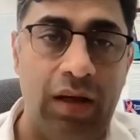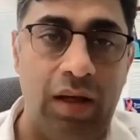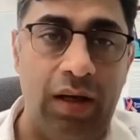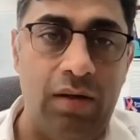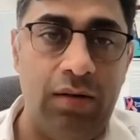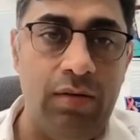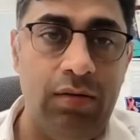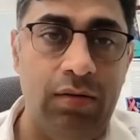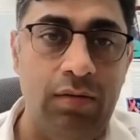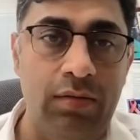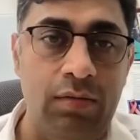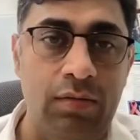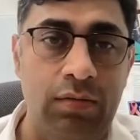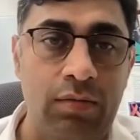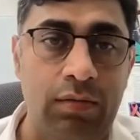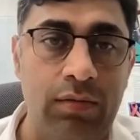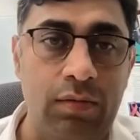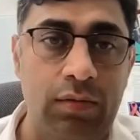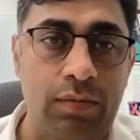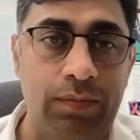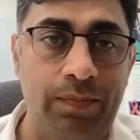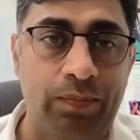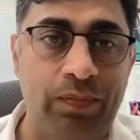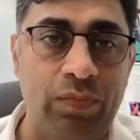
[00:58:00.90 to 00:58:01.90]
care.
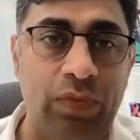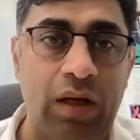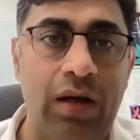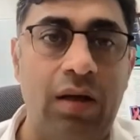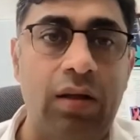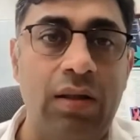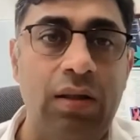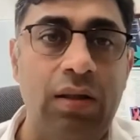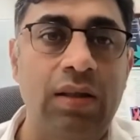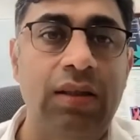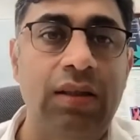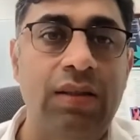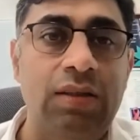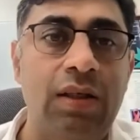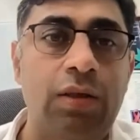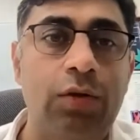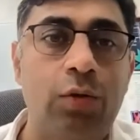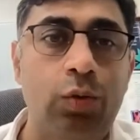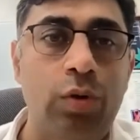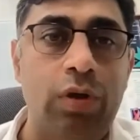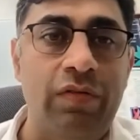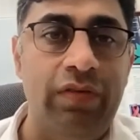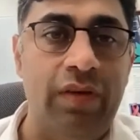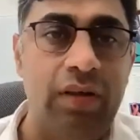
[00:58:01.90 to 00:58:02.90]
These are
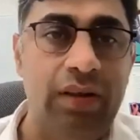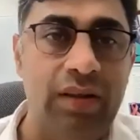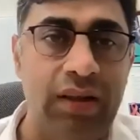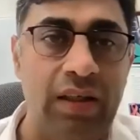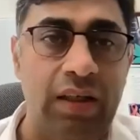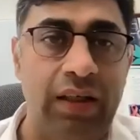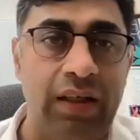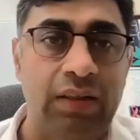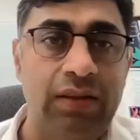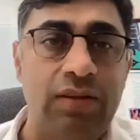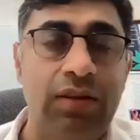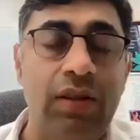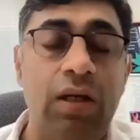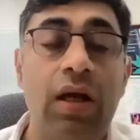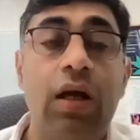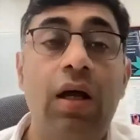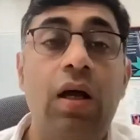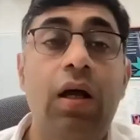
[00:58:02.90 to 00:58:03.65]
two different things.